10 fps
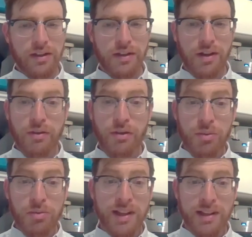You know,
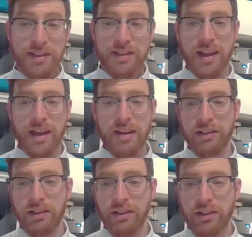normally
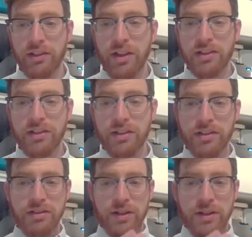there's
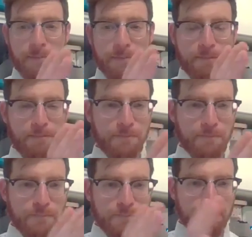certain
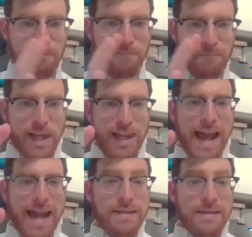
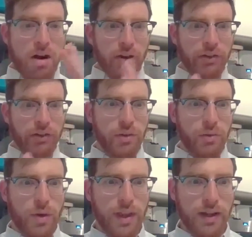landmarks
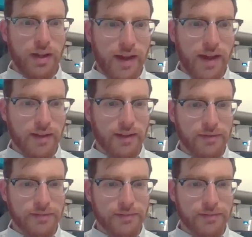within a day.